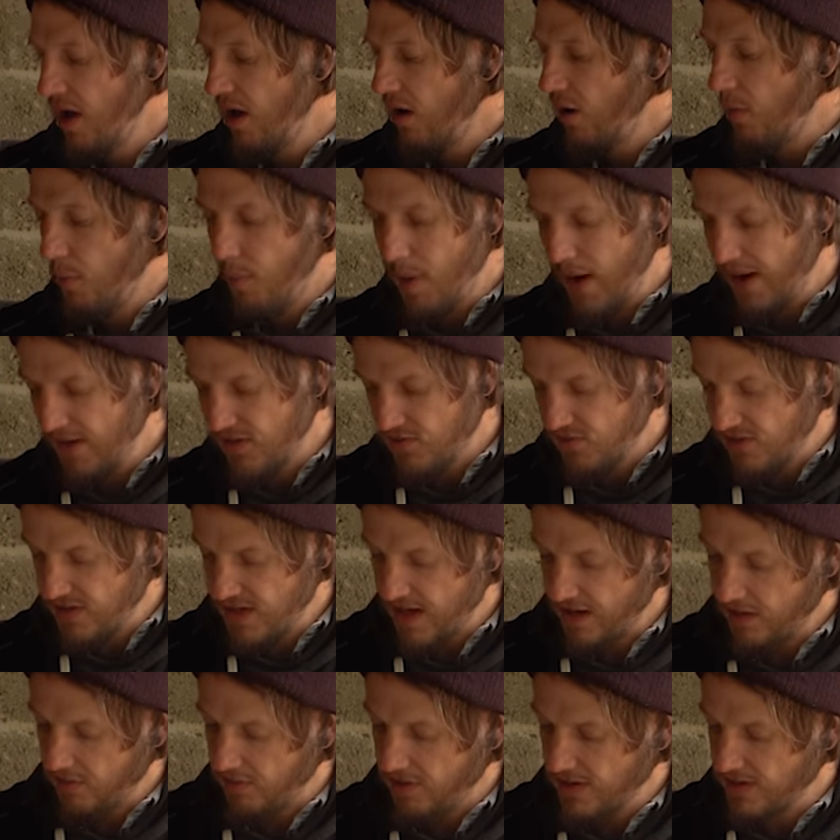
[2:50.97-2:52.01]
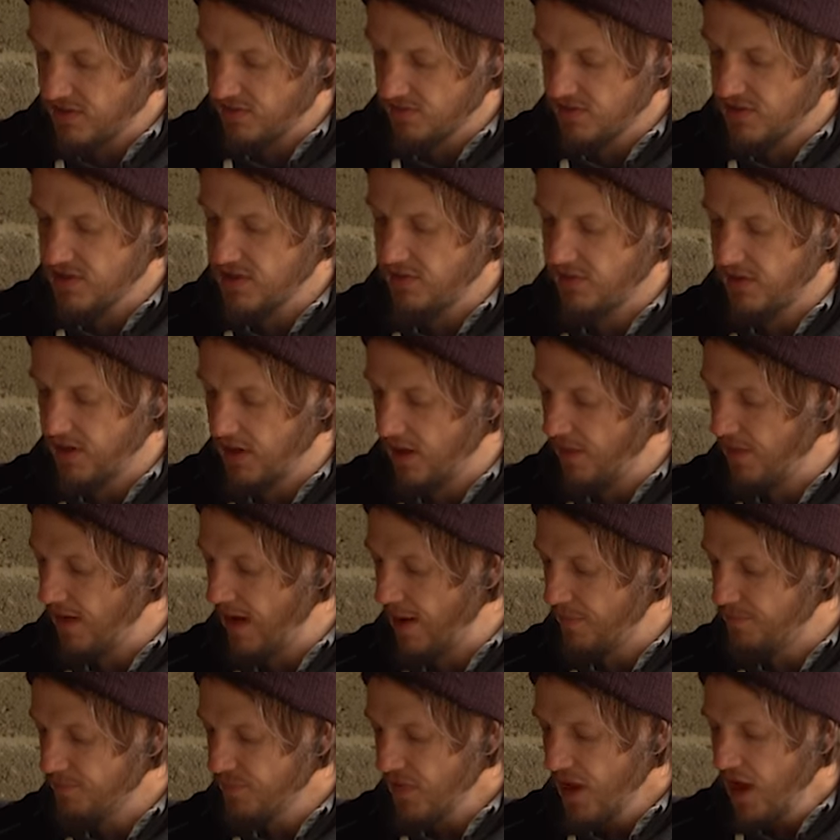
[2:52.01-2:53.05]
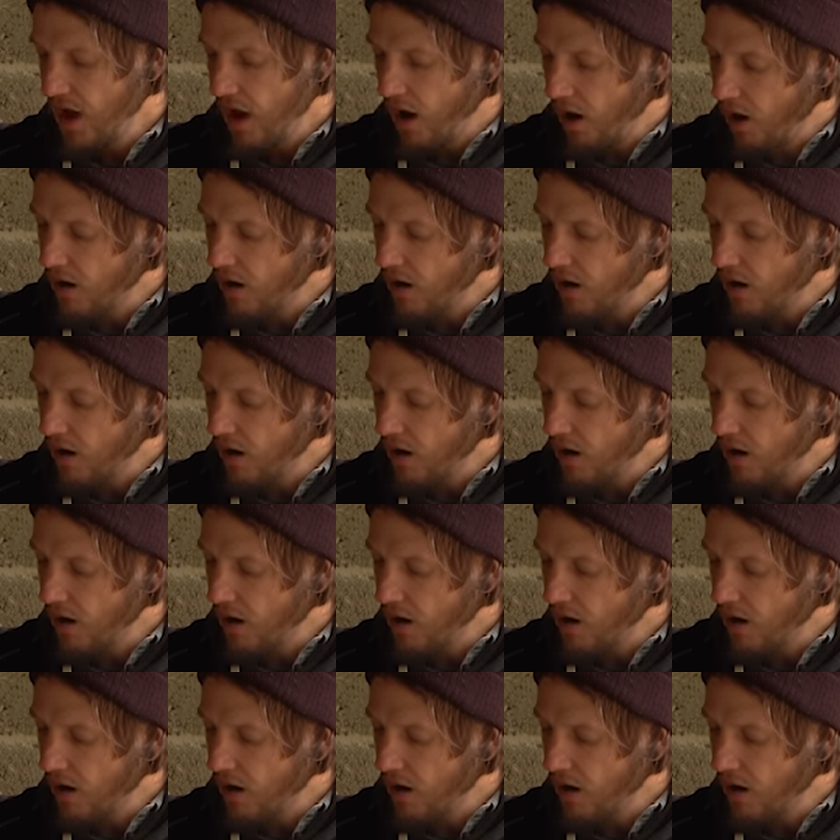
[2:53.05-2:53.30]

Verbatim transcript: a painter and decorator or something like that.